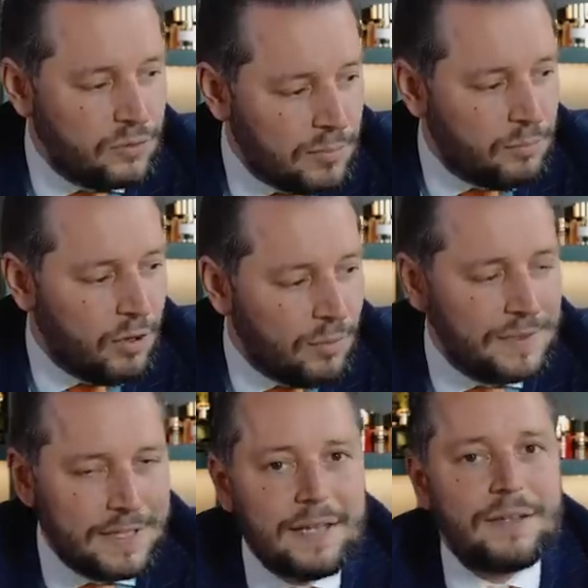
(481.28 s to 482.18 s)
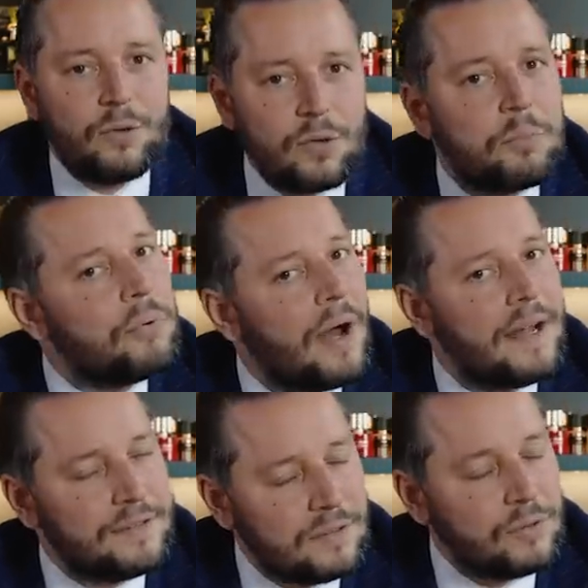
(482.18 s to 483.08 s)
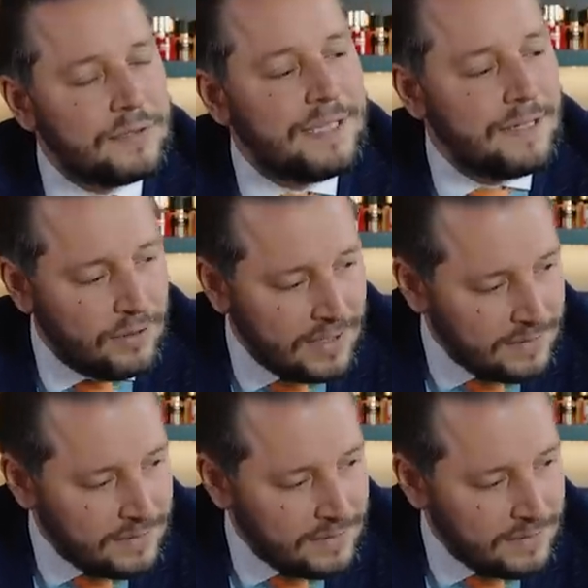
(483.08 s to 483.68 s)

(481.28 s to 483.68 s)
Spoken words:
you will probably get a good price, a good deal on